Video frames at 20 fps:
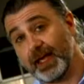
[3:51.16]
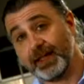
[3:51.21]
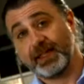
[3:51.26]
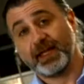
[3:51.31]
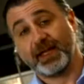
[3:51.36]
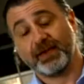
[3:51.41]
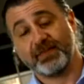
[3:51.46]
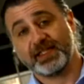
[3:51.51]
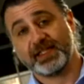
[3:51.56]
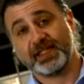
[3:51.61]

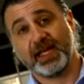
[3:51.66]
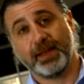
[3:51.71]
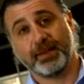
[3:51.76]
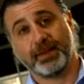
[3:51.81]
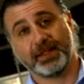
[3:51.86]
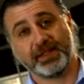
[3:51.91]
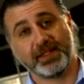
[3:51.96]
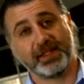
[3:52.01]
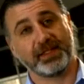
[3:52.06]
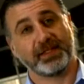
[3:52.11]
think I've
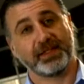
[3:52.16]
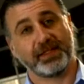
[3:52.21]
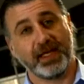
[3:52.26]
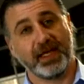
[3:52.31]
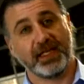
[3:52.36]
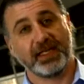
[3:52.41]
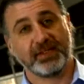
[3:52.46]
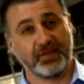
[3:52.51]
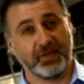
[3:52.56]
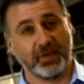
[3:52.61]
established this is
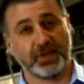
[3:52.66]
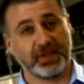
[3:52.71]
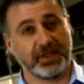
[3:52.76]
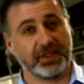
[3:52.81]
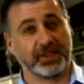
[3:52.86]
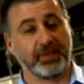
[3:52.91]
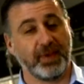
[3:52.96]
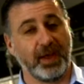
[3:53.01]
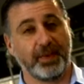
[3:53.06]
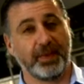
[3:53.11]
us
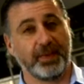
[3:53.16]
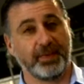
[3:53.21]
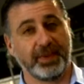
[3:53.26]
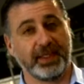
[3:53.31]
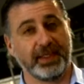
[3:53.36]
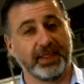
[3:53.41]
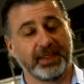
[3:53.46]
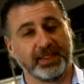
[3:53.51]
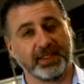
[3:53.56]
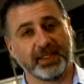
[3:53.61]
versus Mamma
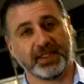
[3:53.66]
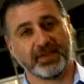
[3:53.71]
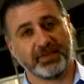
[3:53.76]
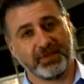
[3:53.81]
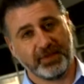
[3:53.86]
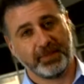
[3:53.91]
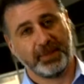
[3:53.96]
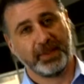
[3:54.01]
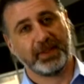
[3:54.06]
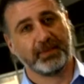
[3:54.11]
Mia. So it's
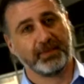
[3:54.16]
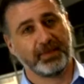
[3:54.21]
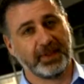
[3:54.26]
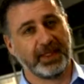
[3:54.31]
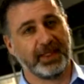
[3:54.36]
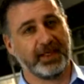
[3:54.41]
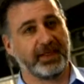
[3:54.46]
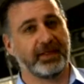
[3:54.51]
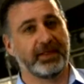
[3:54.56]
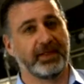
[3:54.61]
Forbidden
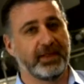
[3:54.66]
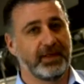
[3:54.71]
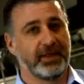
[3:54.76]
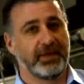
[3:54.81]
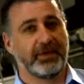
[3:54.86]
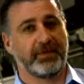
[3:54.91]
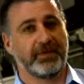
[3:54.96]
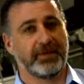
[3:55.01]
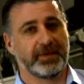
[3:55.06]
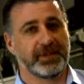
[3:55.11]
Planet
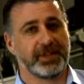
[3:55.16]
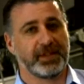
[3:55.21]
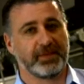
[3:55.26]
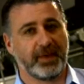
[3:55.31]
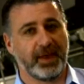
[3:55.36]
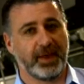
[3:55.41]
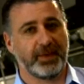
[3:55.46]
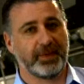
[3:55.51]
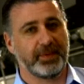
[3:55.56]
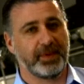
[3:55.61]
versus
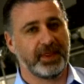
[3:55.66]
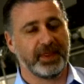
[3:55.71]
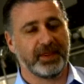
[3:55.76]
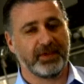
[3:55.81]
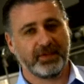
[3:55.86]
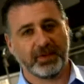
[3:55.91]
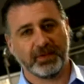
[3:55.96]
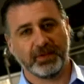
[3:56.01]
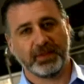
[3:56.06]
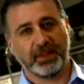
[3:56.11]
Mamma Mia.
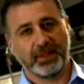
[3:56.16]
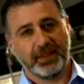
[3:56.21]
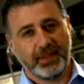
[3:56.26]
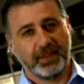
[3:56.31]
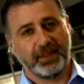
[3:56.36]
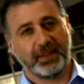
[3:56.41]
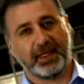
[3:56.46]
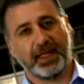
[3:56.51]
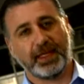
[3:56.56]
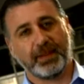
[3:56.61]
If you
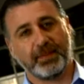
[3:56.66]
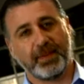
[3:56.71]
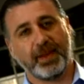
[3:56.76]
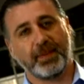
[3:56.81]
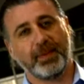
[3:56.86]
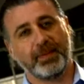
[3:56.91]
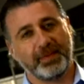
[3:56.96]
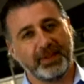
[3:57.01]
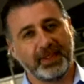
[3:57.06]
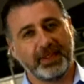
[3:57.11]
like
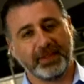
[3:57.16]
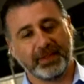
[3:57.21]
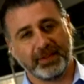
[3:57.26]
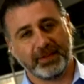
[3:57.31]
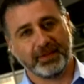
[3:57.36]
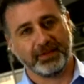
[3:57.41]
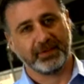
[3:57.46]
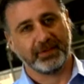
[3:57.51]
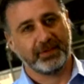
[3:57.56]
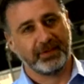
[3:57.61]
Mamma Mia,
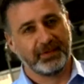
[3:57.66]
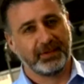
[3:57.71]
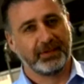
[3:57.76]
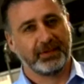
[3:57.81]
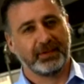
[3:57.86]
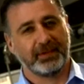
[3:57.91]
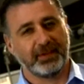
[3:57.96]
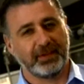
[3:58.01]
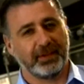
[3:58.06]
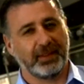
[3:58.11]
you'll
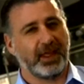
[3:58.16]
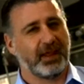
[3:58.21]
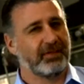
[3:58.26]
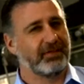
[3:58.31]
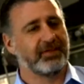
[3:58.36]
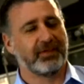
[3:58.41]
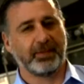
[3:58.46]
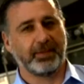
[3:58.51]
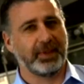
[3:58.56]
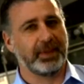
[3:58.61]
love
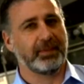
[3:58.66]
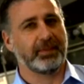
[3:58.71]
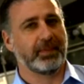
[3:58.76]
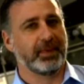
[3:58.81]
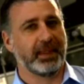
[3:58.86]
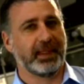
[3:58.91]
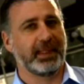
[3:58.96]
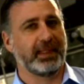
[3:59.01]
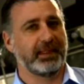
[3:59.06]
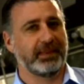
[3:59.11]
Forbidden
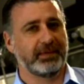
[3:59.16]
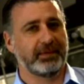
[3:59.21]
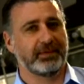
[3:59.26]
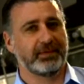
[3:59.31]
Planet.